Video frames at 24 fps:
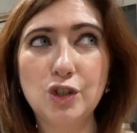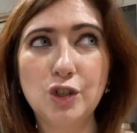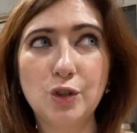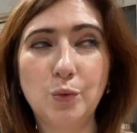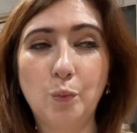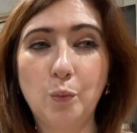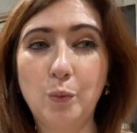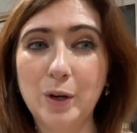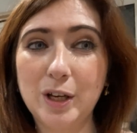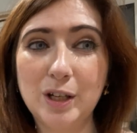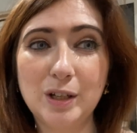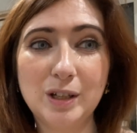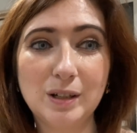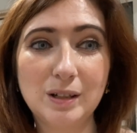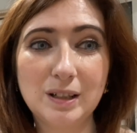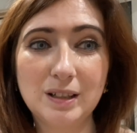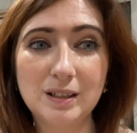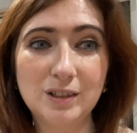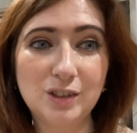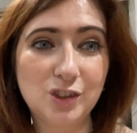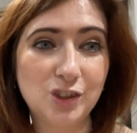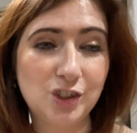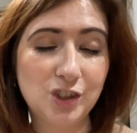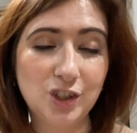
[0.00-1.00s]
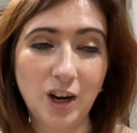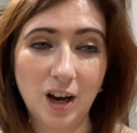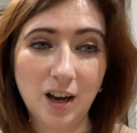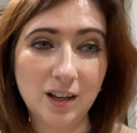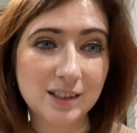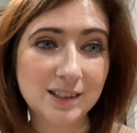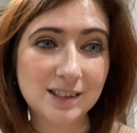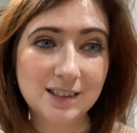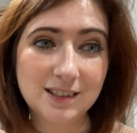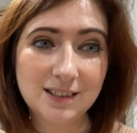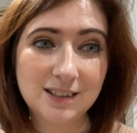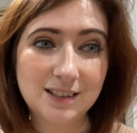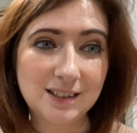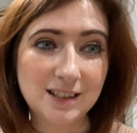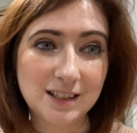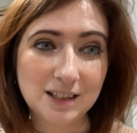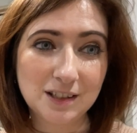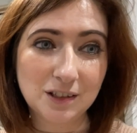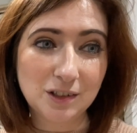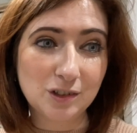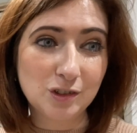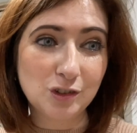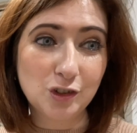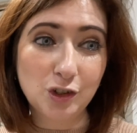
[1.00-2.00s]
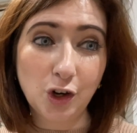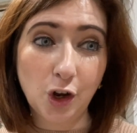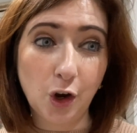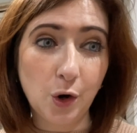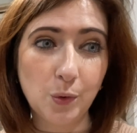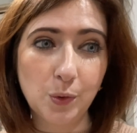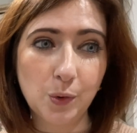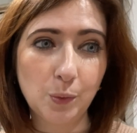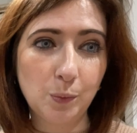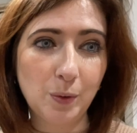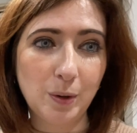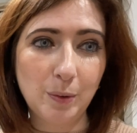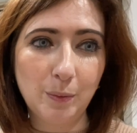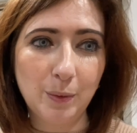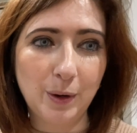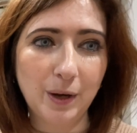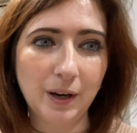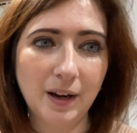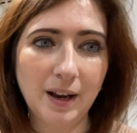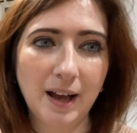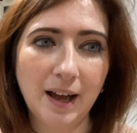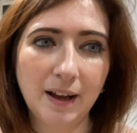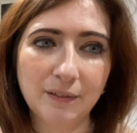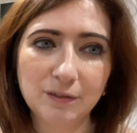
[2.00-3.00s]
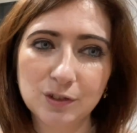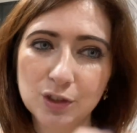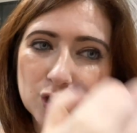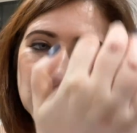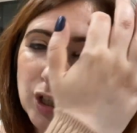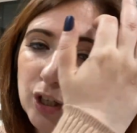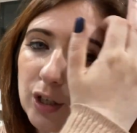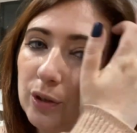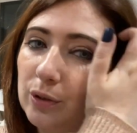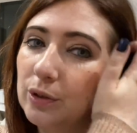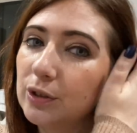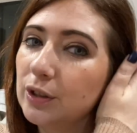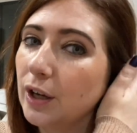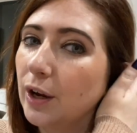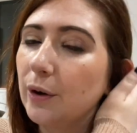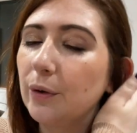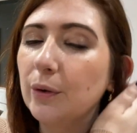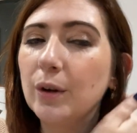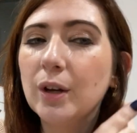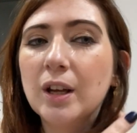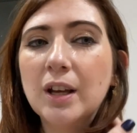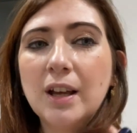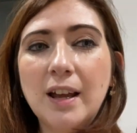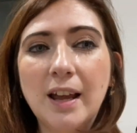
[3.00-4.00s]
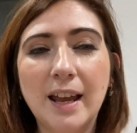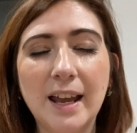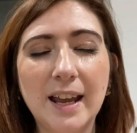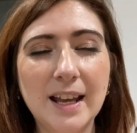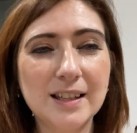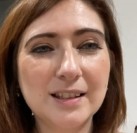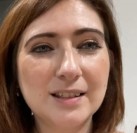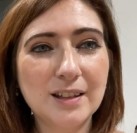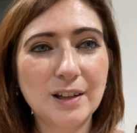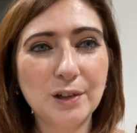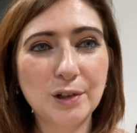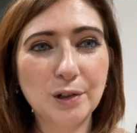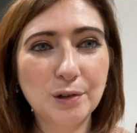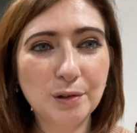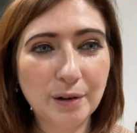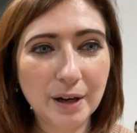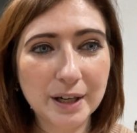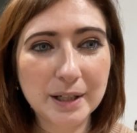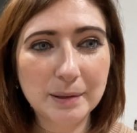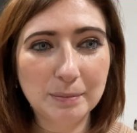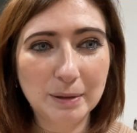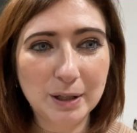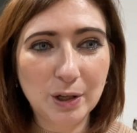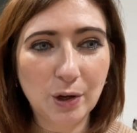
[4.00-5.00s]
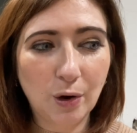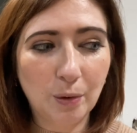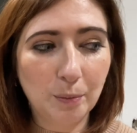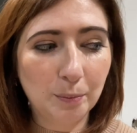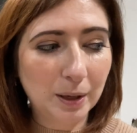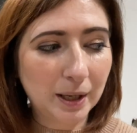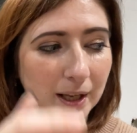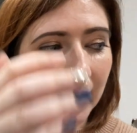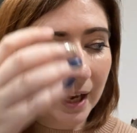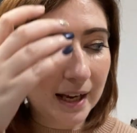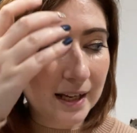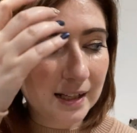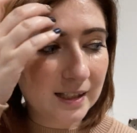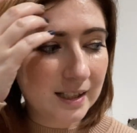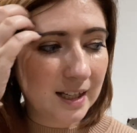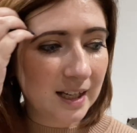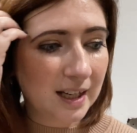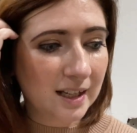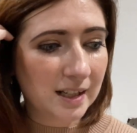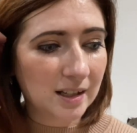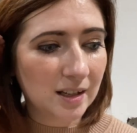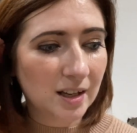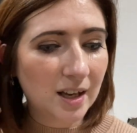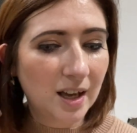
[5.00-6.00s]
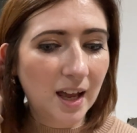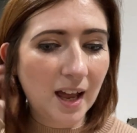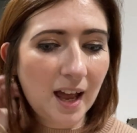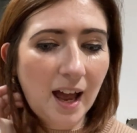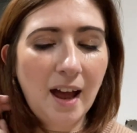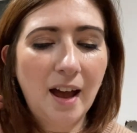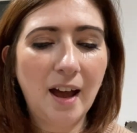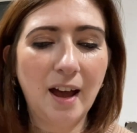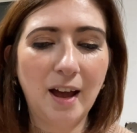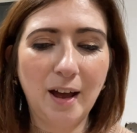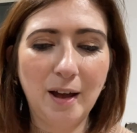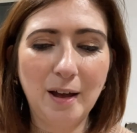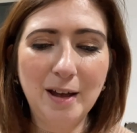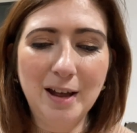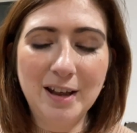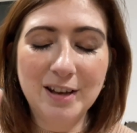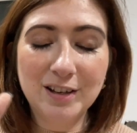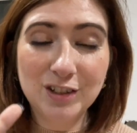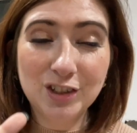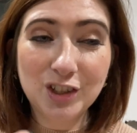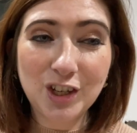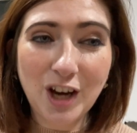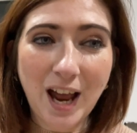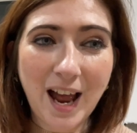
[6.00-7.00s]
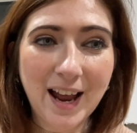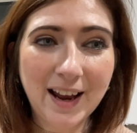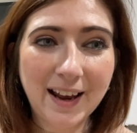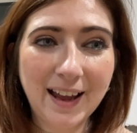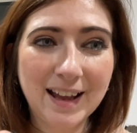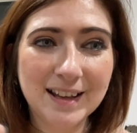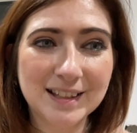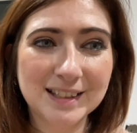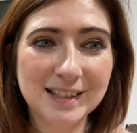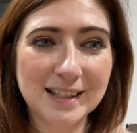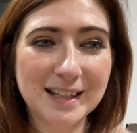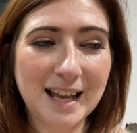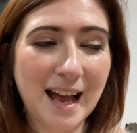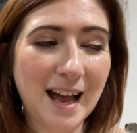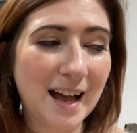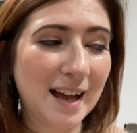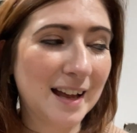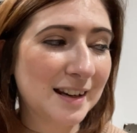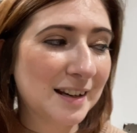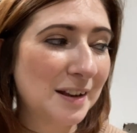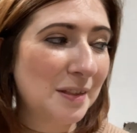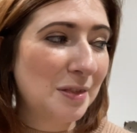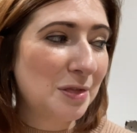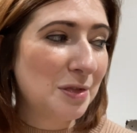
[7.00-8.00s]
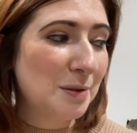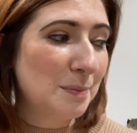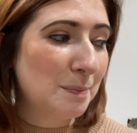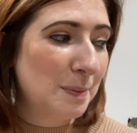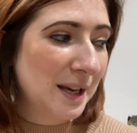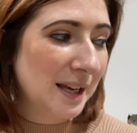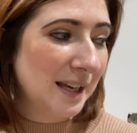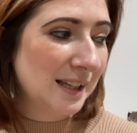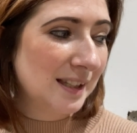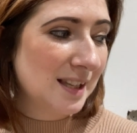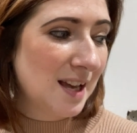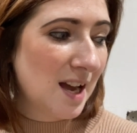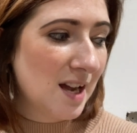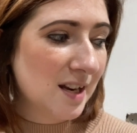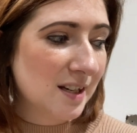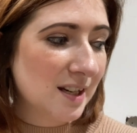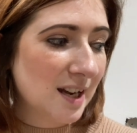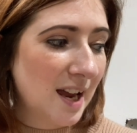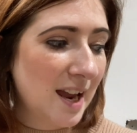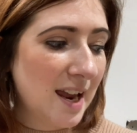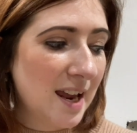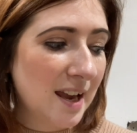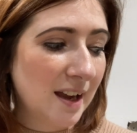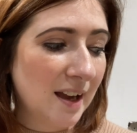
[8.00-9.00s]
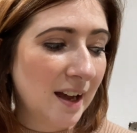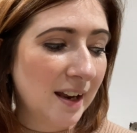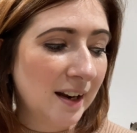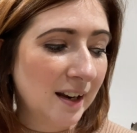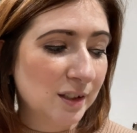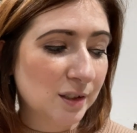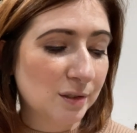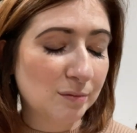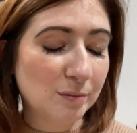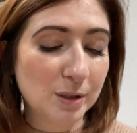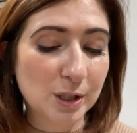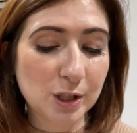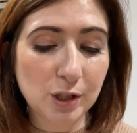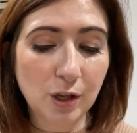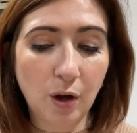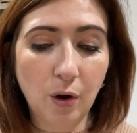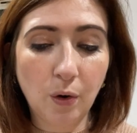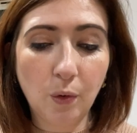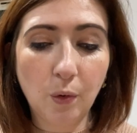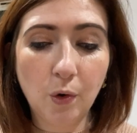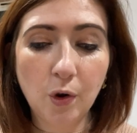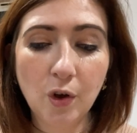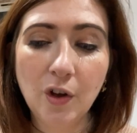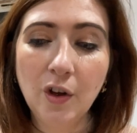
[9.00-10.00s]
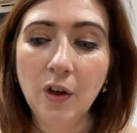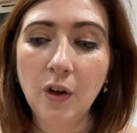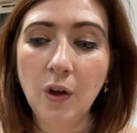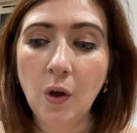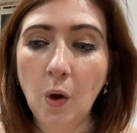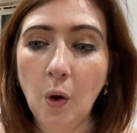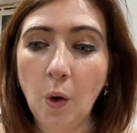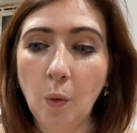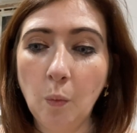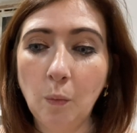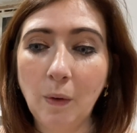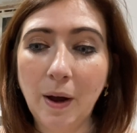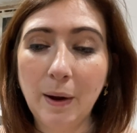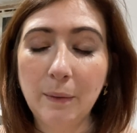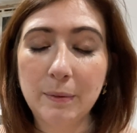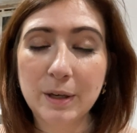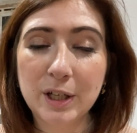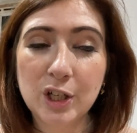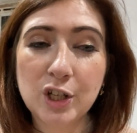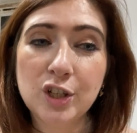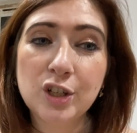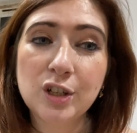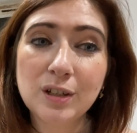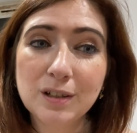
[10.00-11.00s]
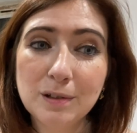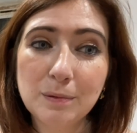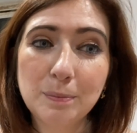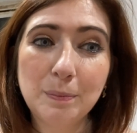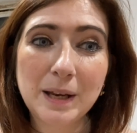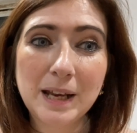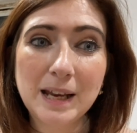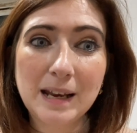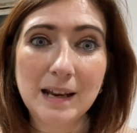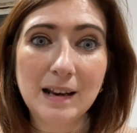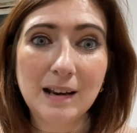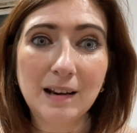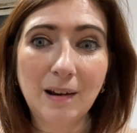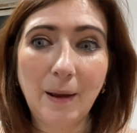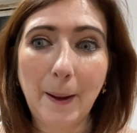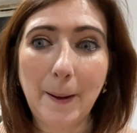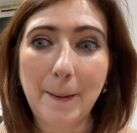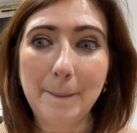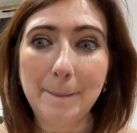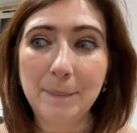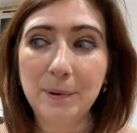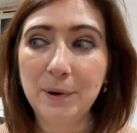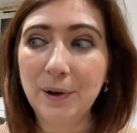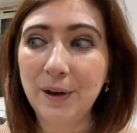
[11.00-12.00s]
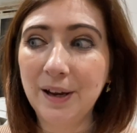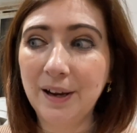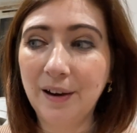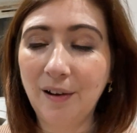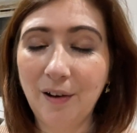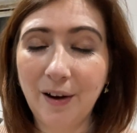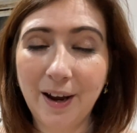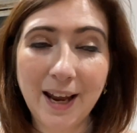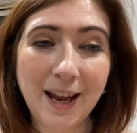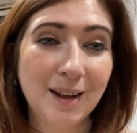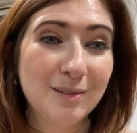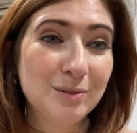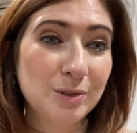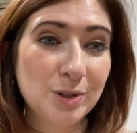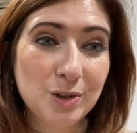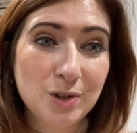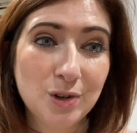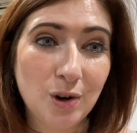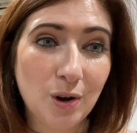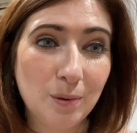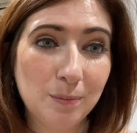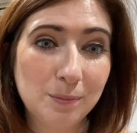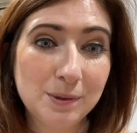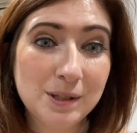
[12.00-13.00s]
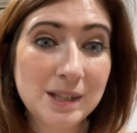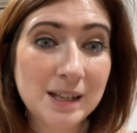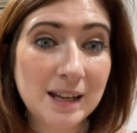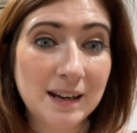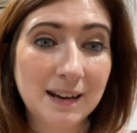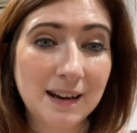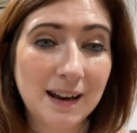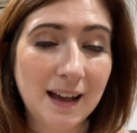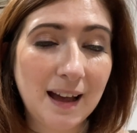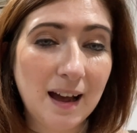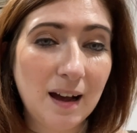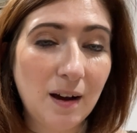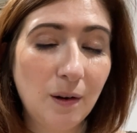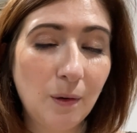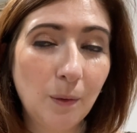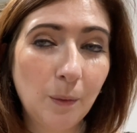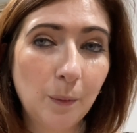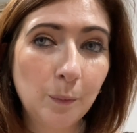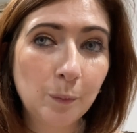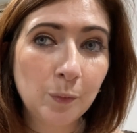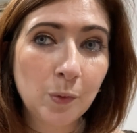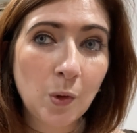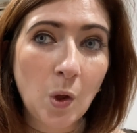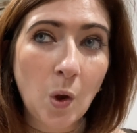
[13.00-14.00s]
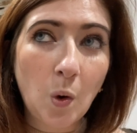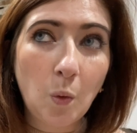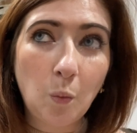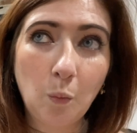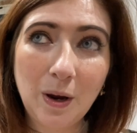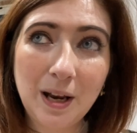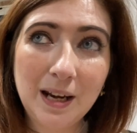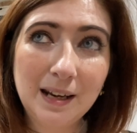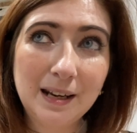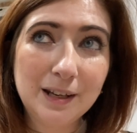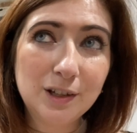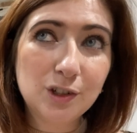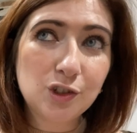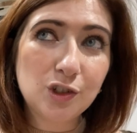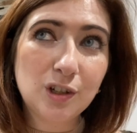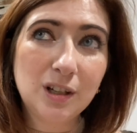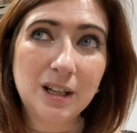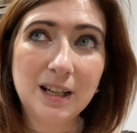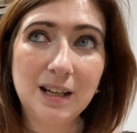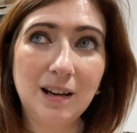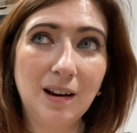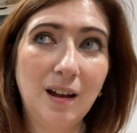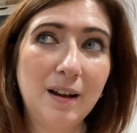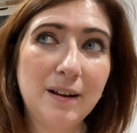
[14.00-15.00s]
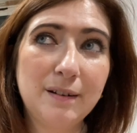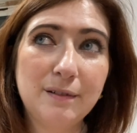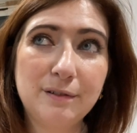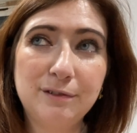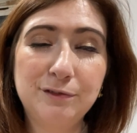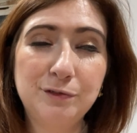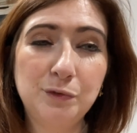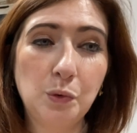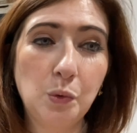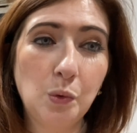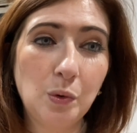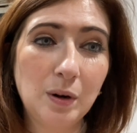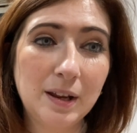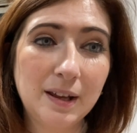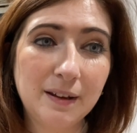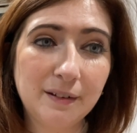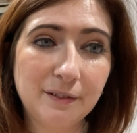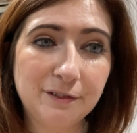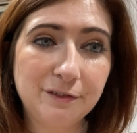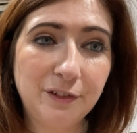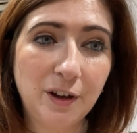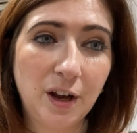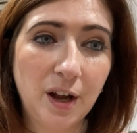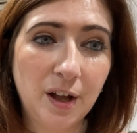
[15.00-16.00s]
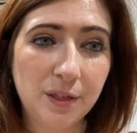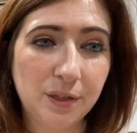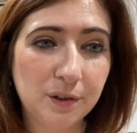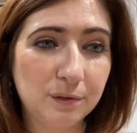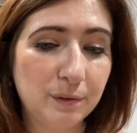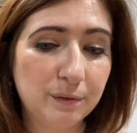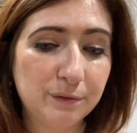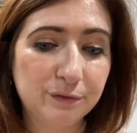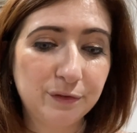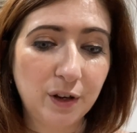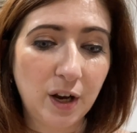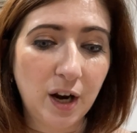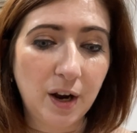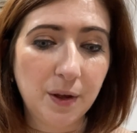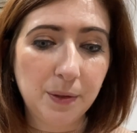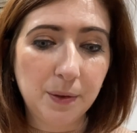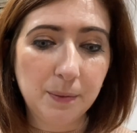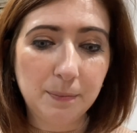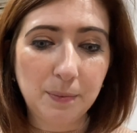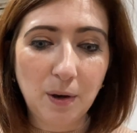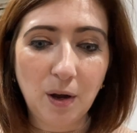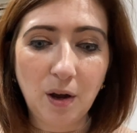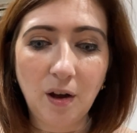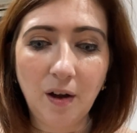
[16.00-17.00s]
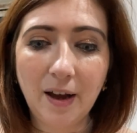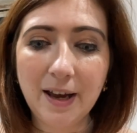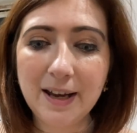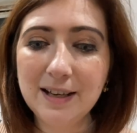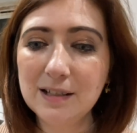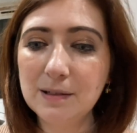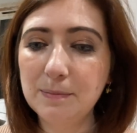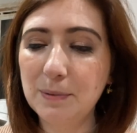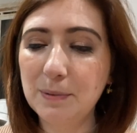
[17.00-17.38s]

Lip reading: we just didn't know that we were going to have to do. So it's incredibly complicated. Jack has had the biggest headache, and as a result, where we should be like putting our countertops in now, we're literally like falling further and further behind,